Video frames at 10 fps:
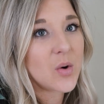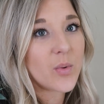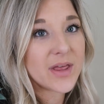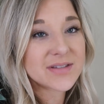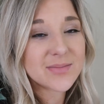
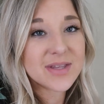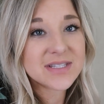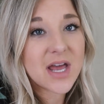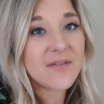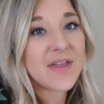with some of the
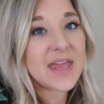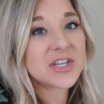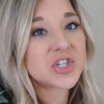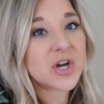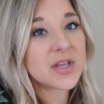stuff
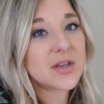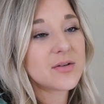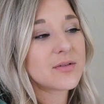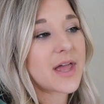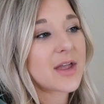and show
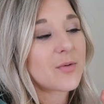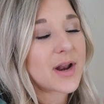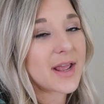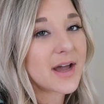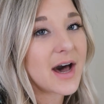you like what
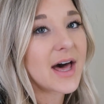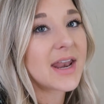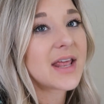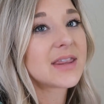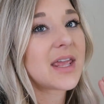I
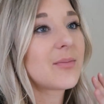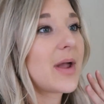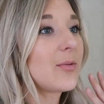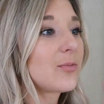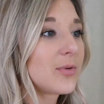got and like
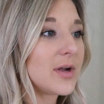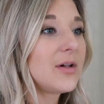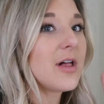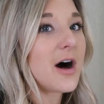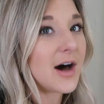my
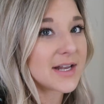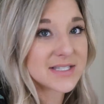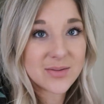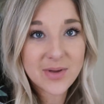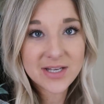real
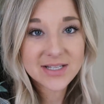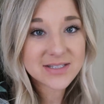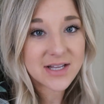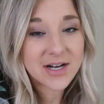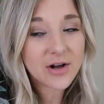honest
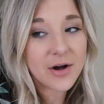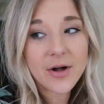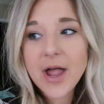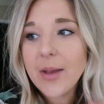opinions on it all.